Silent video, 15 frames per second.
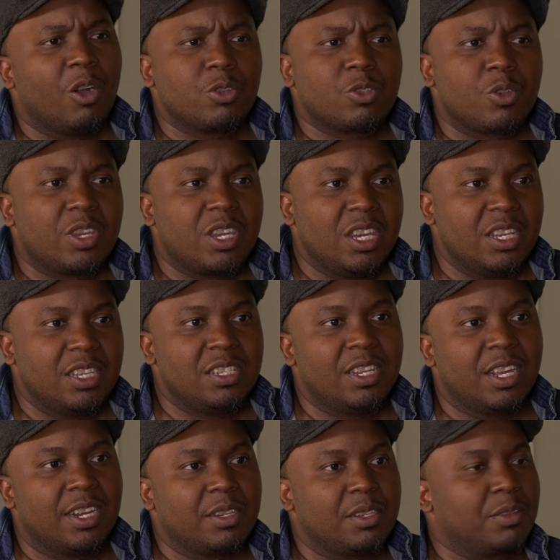also
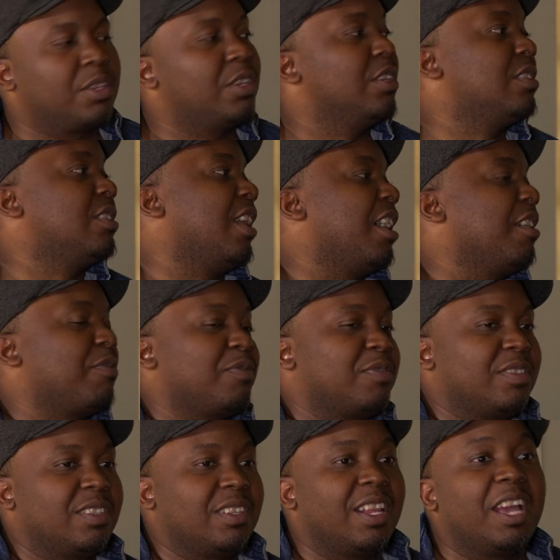kids'
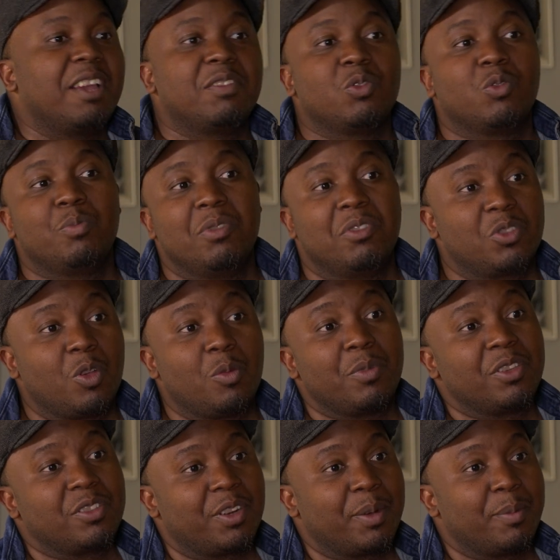lives would be so
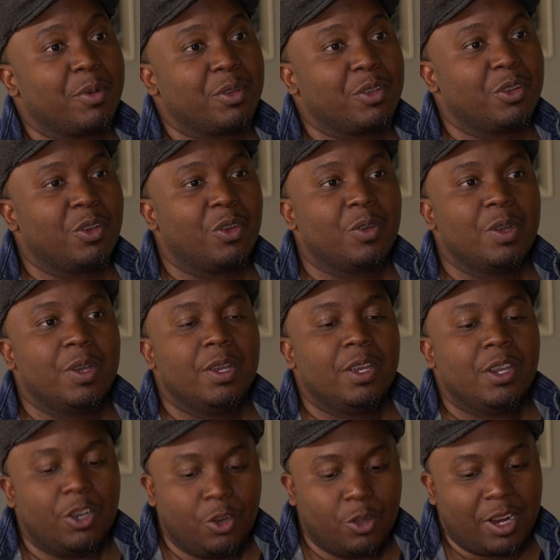miserable, you know,
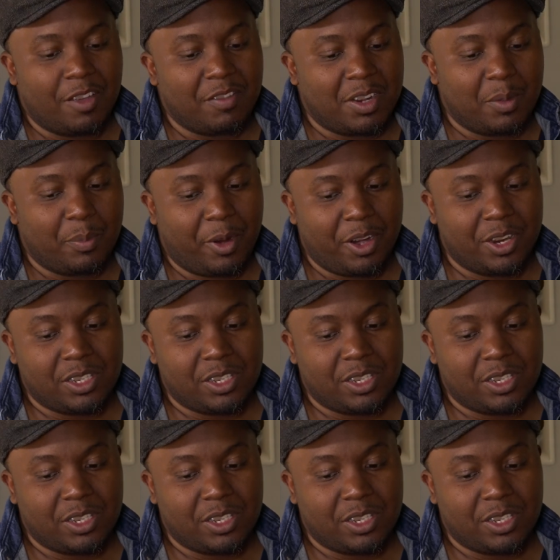not having a parent.